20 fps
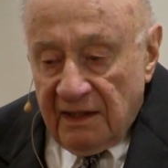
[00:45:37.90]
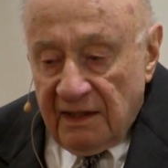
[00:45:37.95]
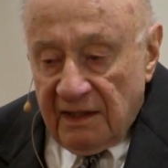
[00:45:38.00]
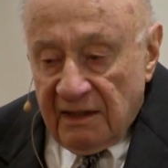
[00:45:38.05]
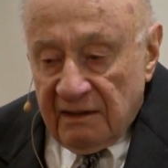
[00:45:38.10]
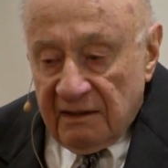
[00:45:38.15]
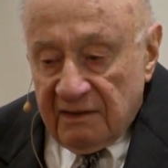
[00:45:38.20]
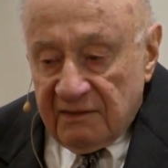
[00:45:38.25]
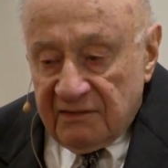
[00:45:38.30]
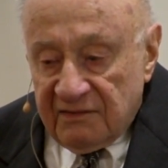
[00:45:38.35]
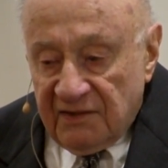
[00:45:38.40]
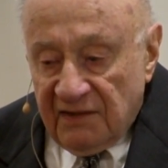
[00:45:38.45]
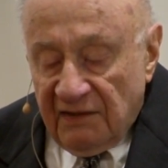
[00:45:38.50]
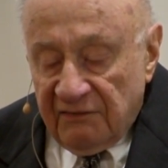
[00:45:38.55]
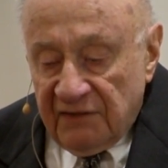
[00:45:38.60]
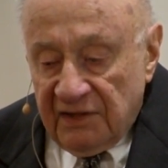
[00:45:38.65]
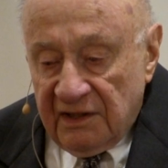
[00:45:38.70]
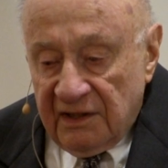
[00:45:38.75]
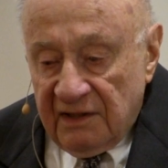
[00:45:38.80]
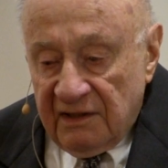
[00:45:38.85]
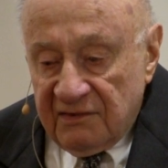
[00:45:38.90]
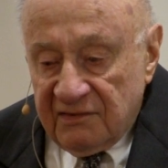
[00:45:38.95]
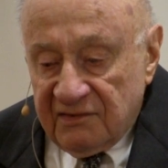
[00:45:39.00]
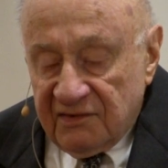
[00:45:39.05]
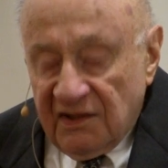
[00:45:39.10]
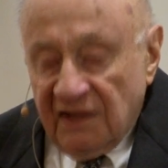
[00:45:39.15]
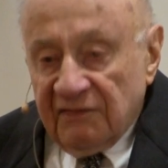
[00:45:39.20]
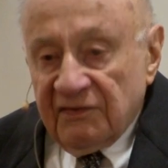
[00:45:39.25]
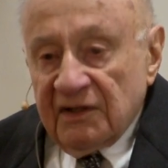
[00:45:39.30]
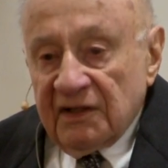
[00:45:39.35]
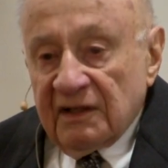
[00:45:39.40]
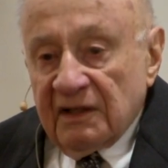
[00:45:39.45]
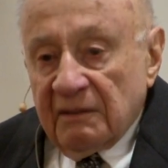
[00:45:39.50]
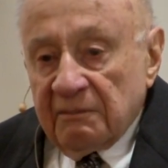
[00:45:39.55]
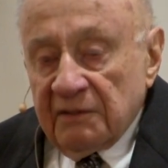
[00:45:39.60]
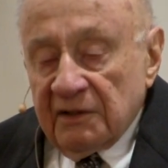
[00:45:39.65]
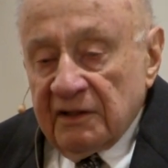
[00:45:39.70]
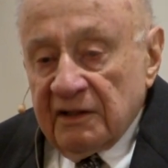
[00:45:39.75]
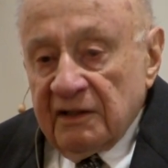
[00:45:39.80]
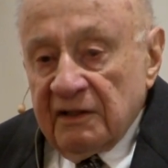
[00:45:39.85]
In 77,
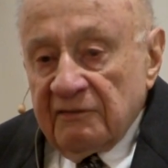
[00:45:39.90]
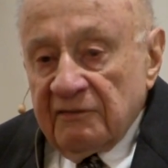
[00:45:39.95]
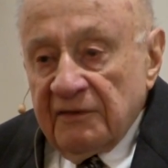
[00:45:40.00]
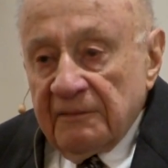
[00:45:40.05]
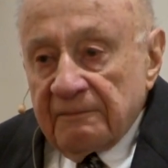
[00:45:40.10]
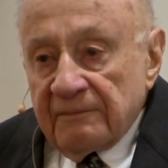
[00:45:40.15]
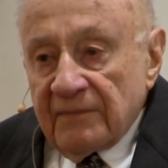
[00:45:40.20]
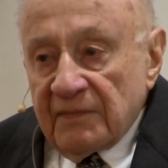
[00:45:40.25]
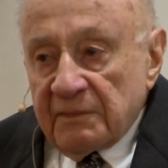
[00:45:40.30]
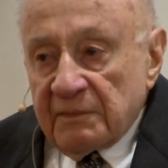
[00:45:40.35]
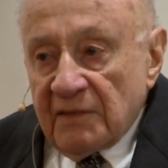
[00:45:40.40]
I believe,